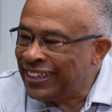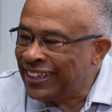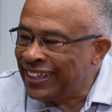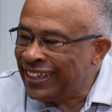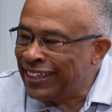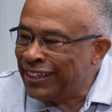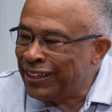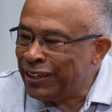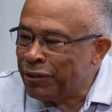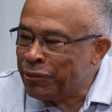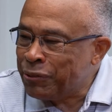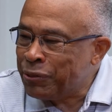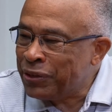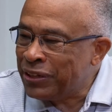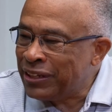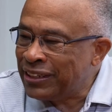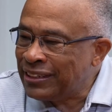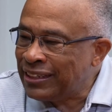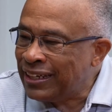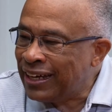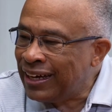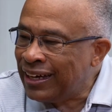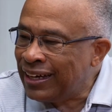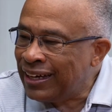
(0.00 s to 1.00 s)
to end up with a
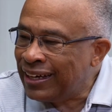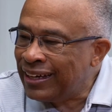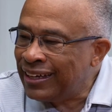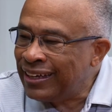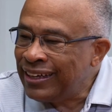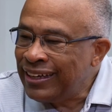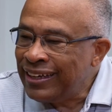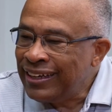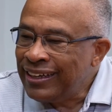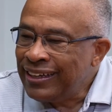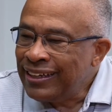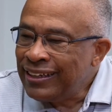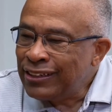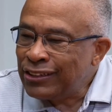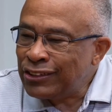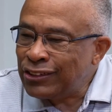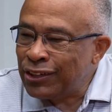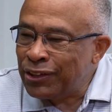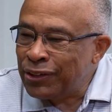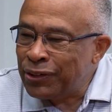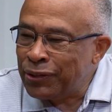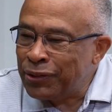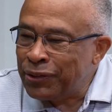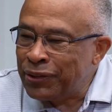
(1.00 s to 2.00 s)
tie.
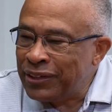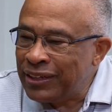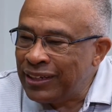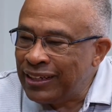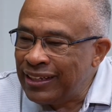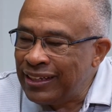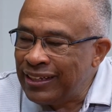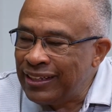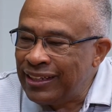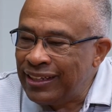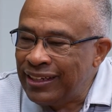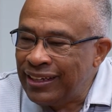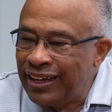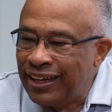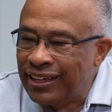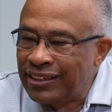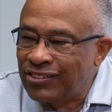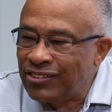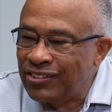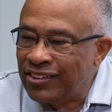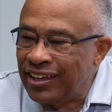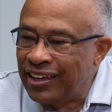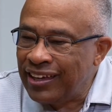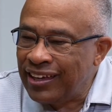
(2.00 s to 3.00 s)
So the
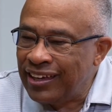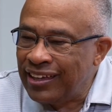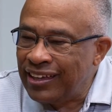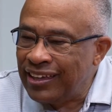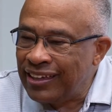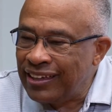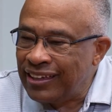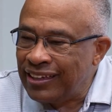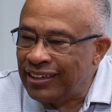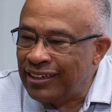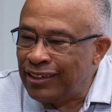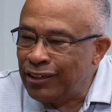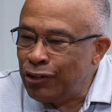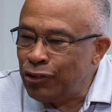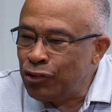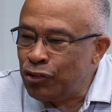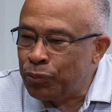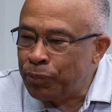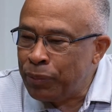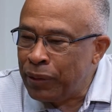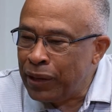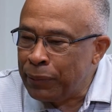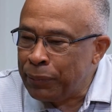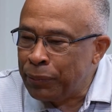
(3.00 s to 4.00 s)
next day, the
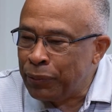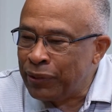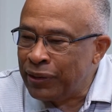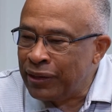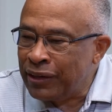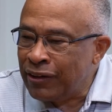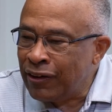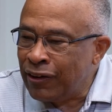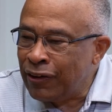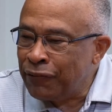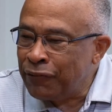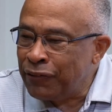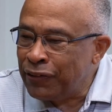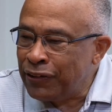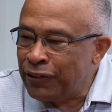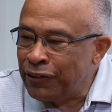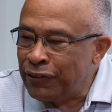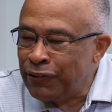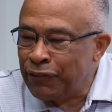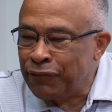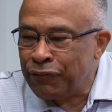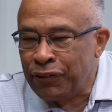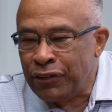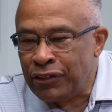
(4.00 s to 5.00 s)
newspaper at Harvard
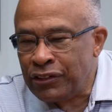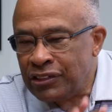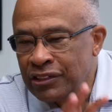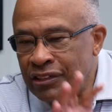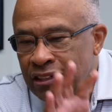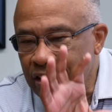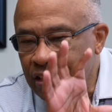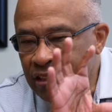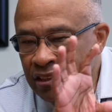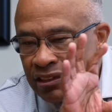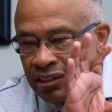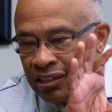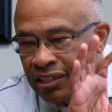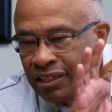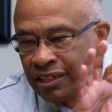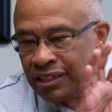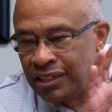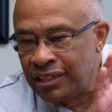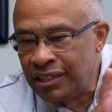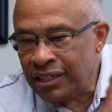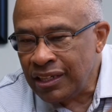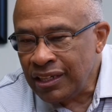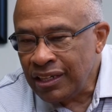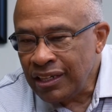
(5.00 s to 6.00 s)
University
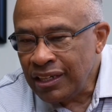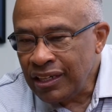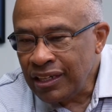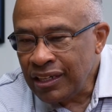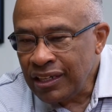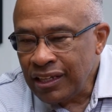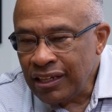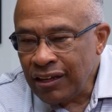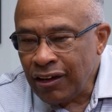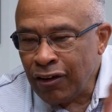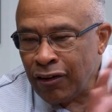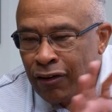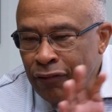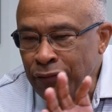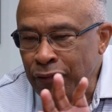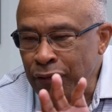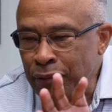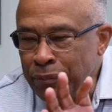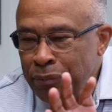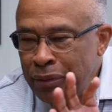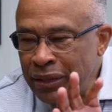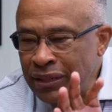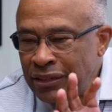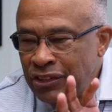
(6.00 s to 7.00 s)
said,
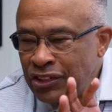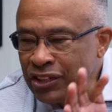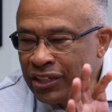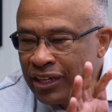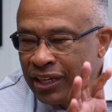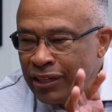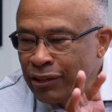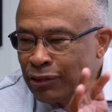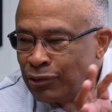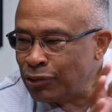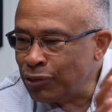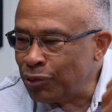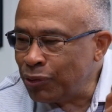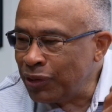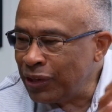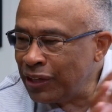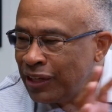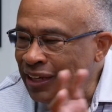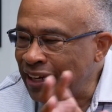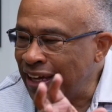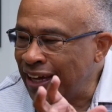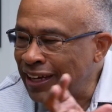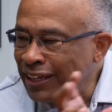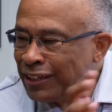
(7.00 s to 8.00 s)
Harvard beats Yale
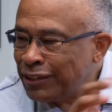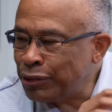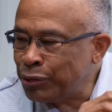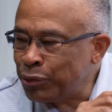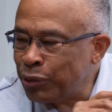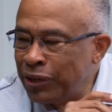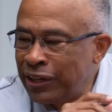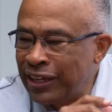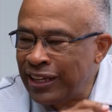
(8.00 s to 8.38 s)
29-29.